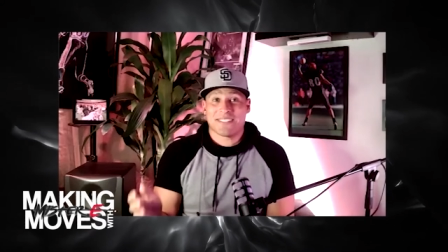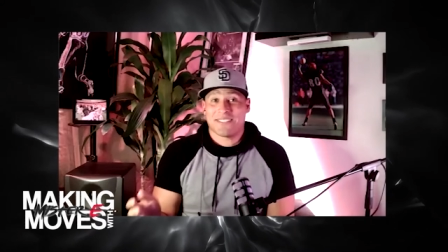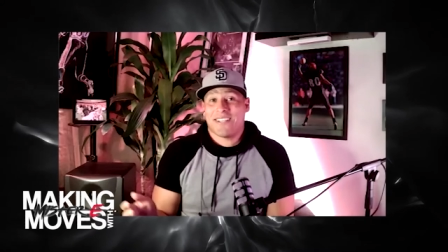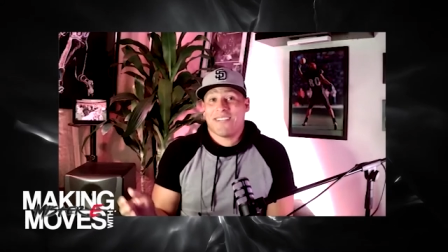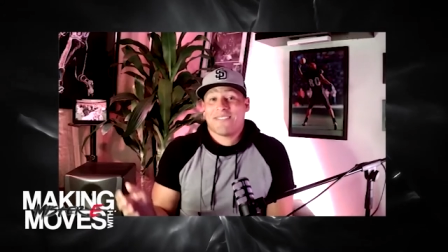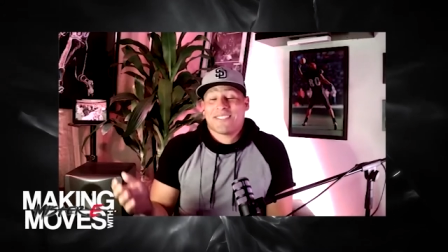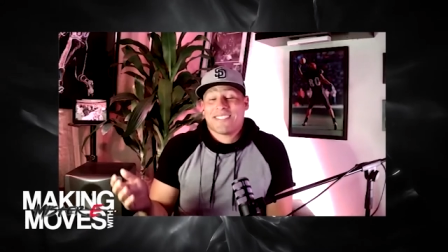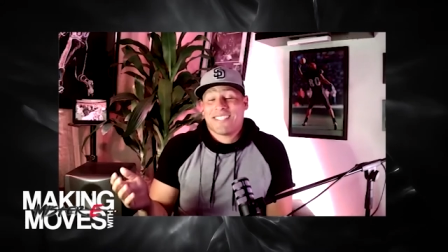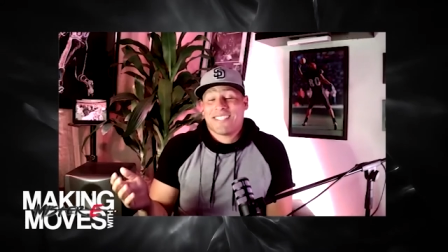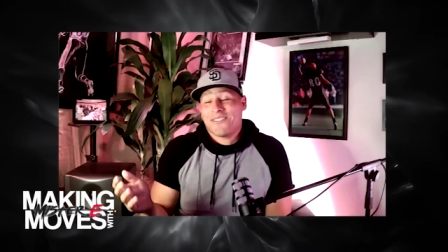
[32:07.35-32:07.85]
So
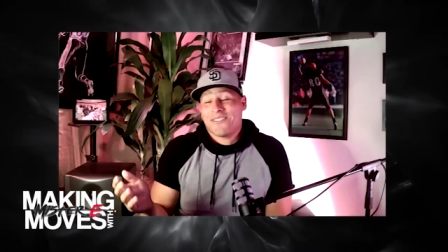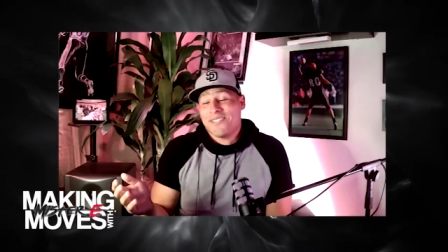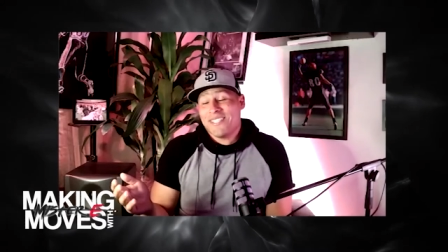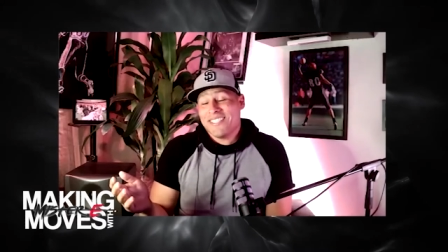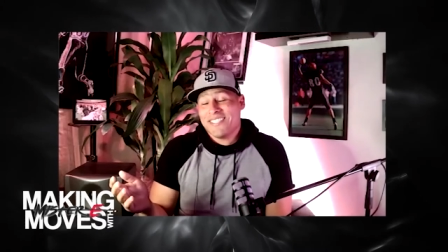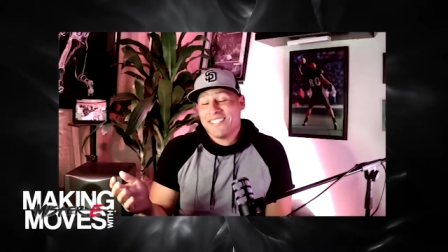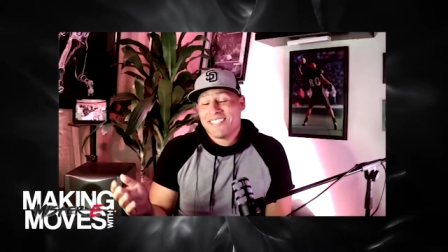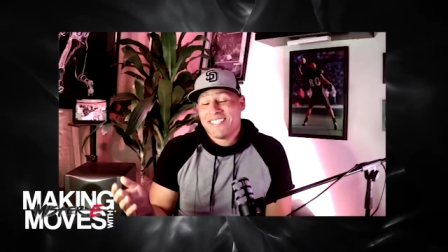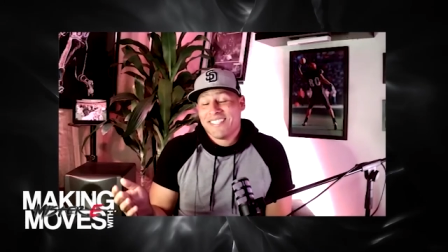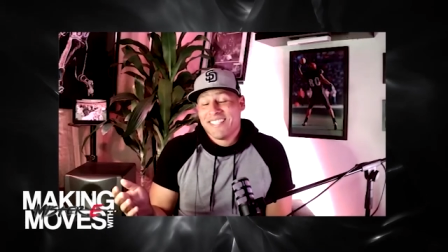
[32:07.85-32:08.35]
I was like,
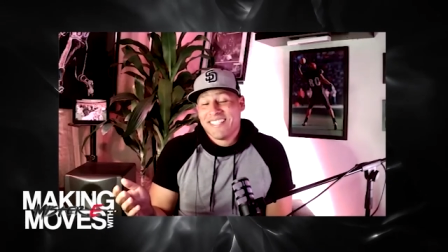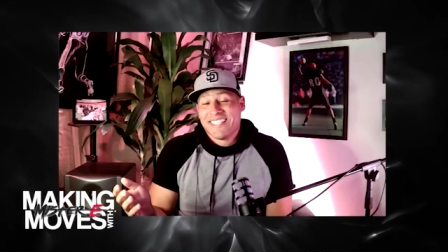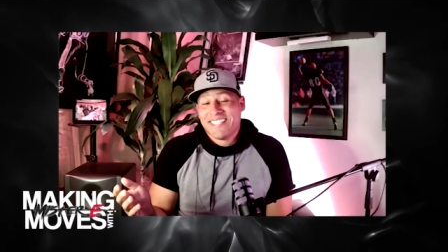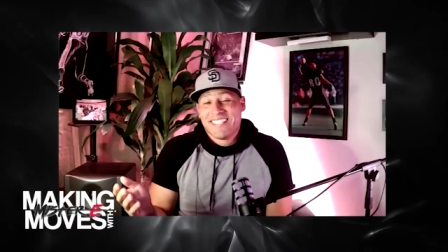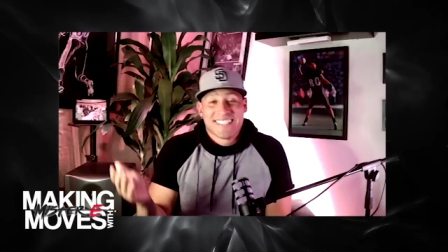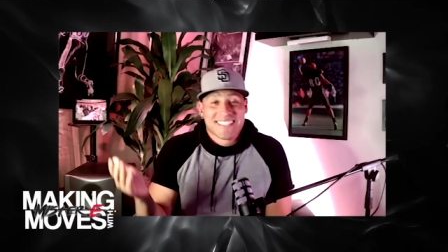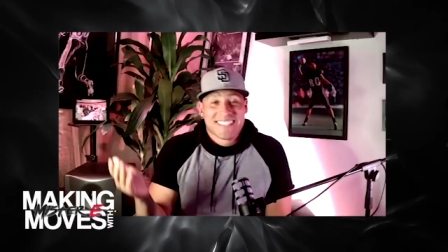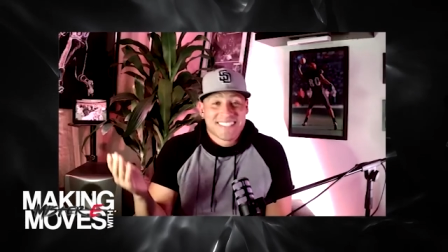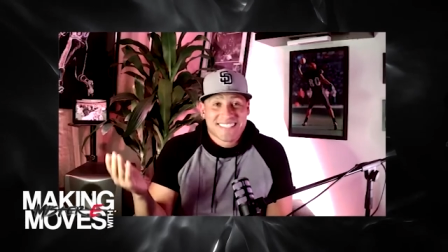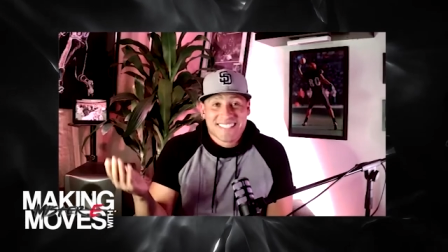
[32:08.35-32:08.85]
well,
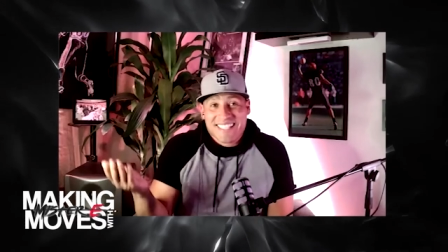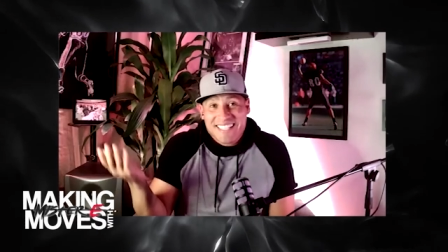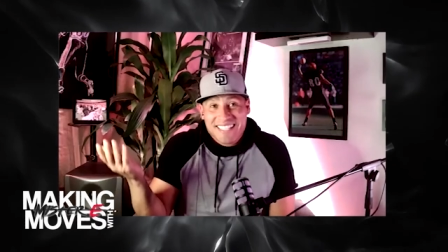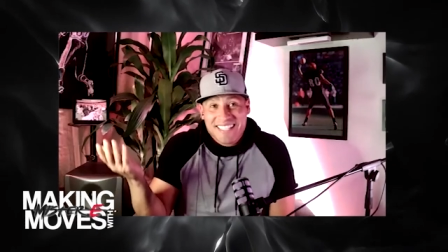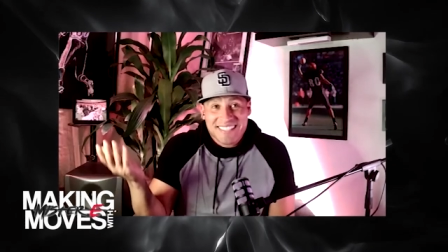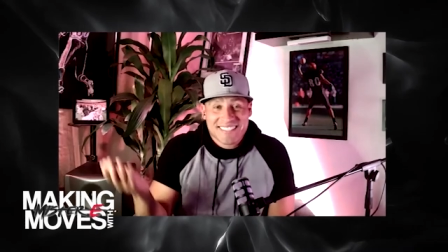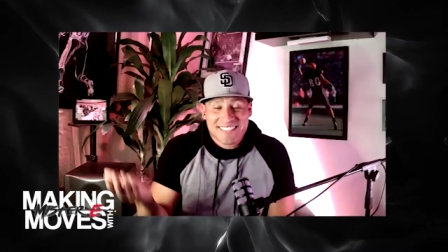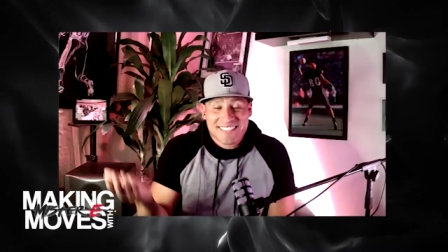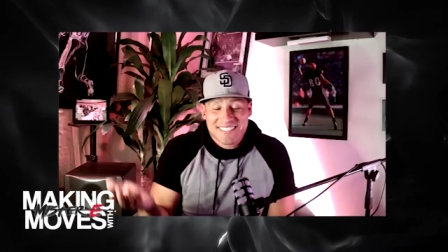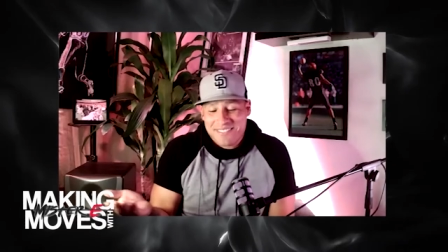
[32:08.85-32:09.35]
I
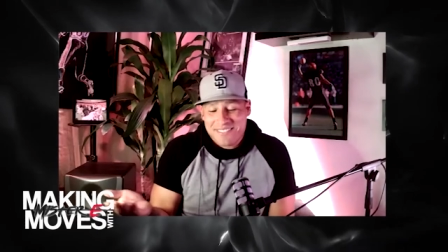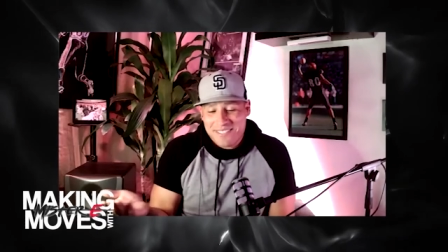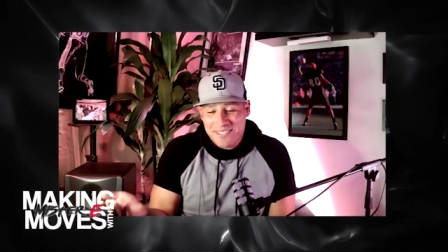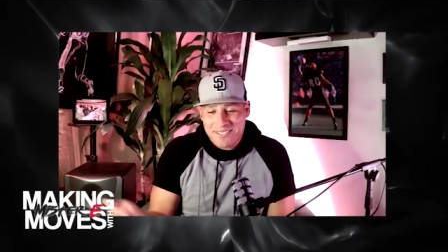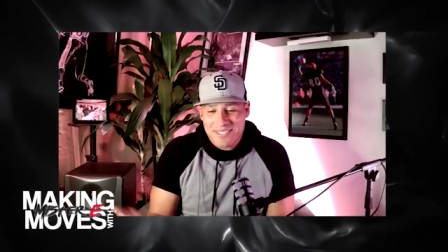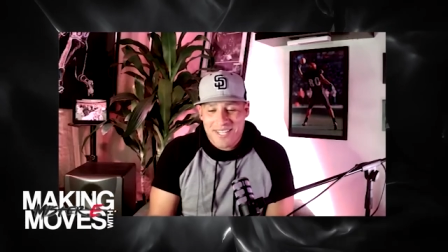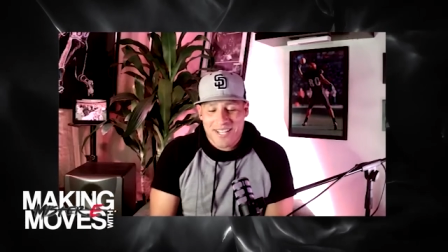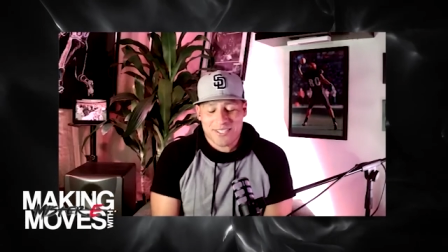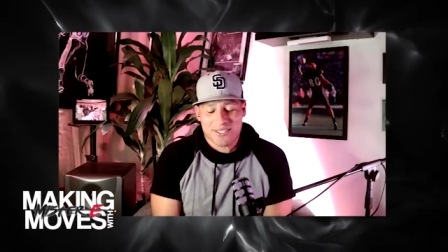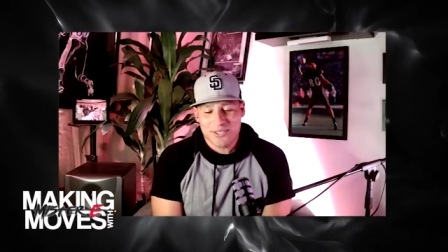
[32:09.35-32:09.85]
guess
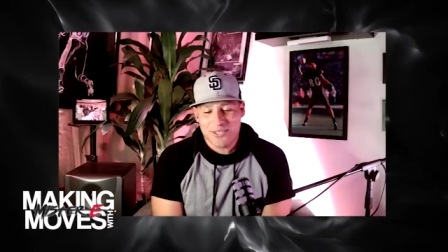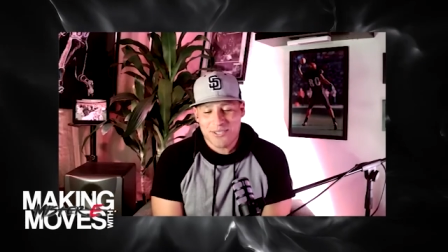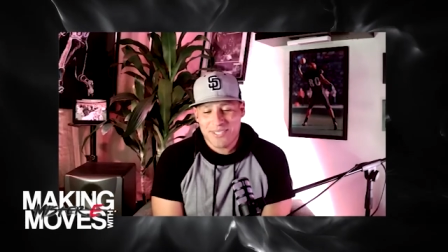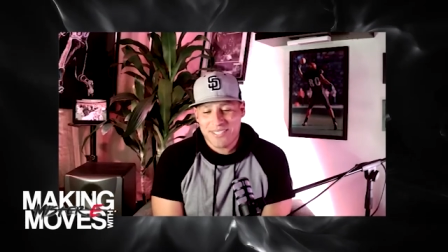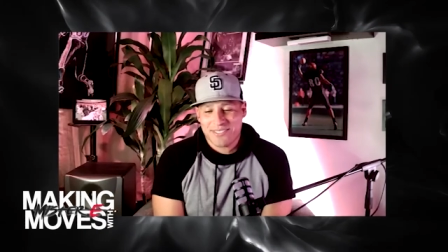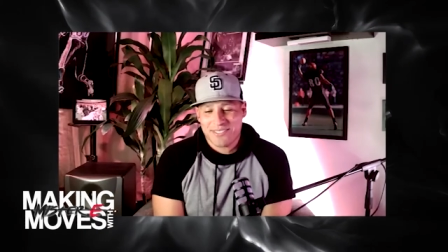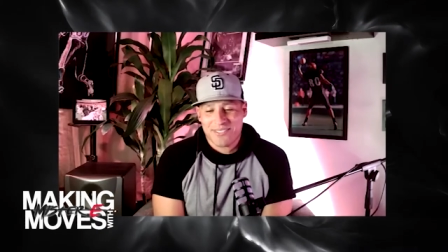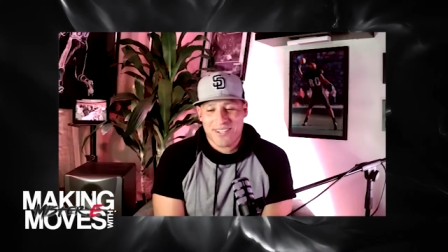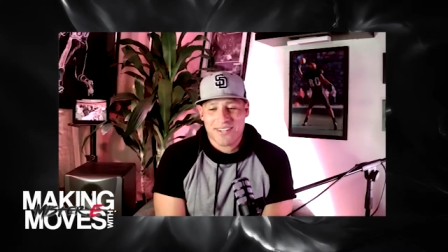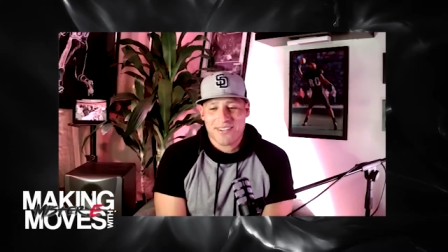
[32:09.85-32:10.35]
they're not
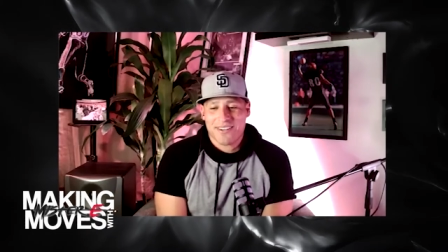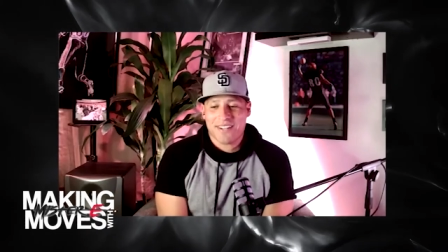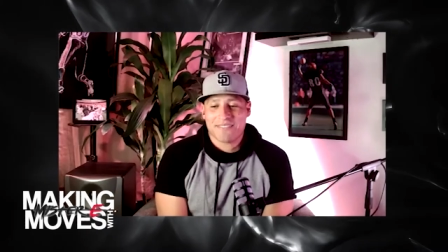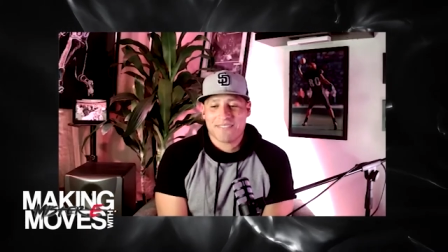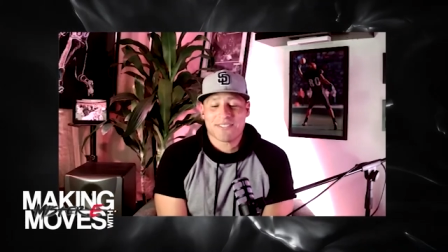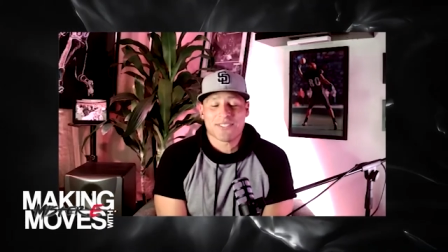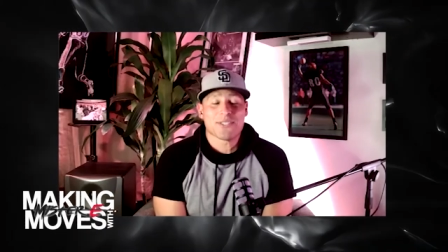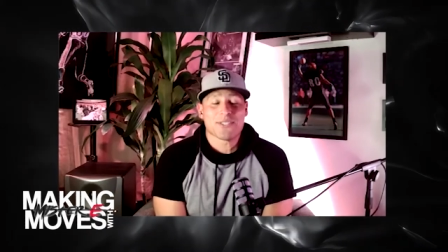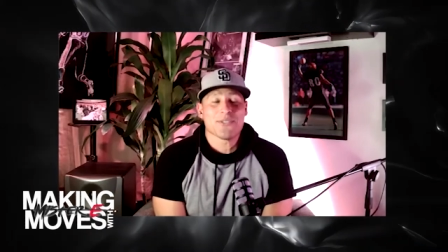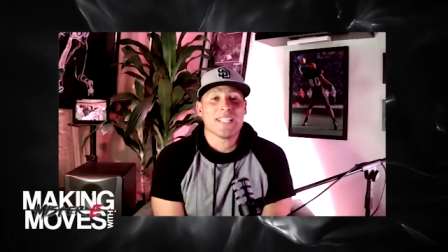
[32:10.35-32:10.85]
shooting, so I don't
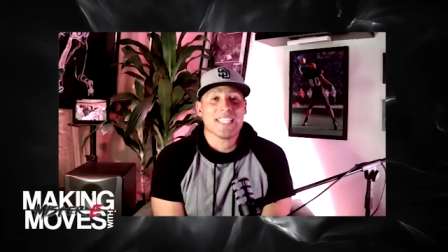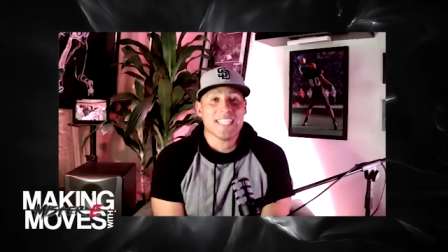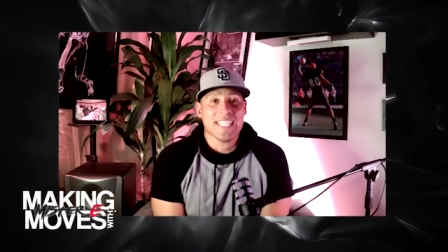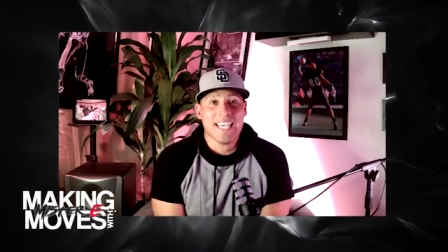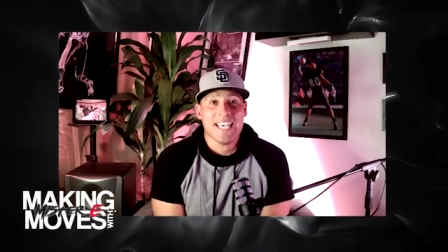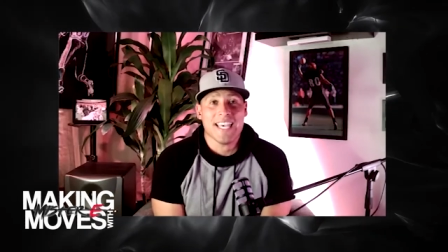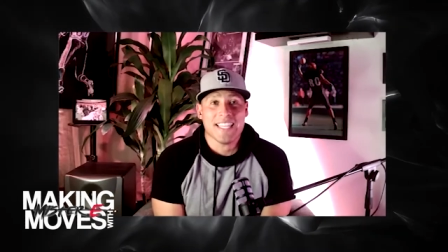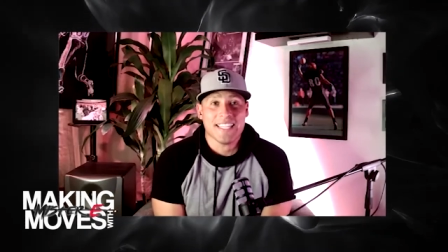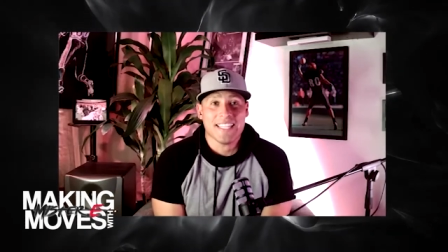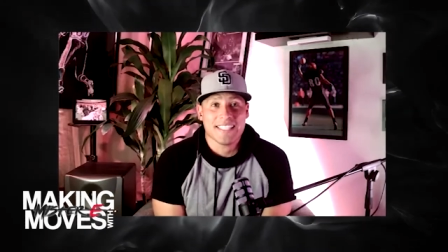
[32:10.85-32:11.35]
have to do it
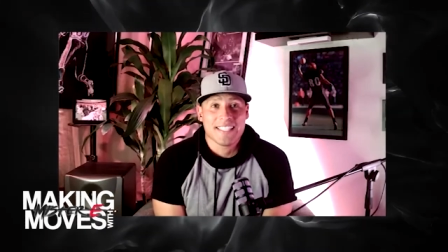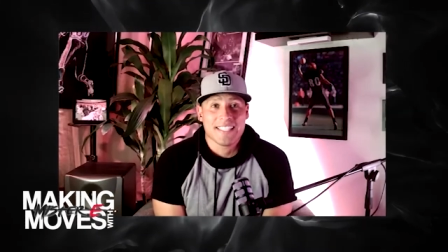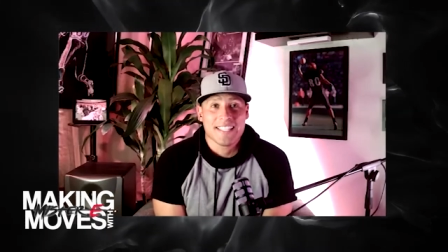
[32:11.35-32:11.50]
yet.